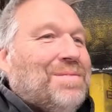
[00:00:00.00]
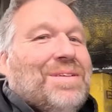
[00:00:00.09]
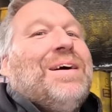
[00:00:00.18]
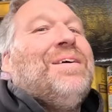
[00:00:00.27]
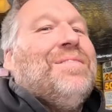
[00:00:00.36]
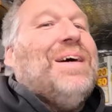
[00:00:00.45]

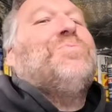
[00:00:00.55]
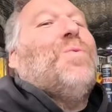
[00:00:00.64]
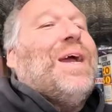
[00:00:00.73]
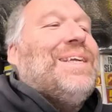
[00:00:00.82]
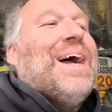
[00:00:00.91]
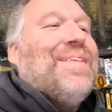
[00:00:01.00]
But that's
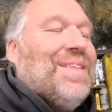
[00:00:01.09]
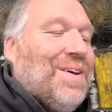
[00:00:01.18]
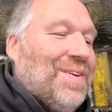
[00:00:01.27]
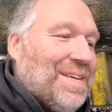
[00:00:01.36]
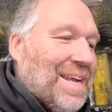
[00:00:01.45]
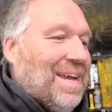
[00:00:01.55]
way down the
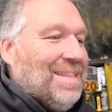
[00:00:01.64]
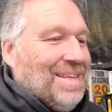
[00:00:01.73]
line yet.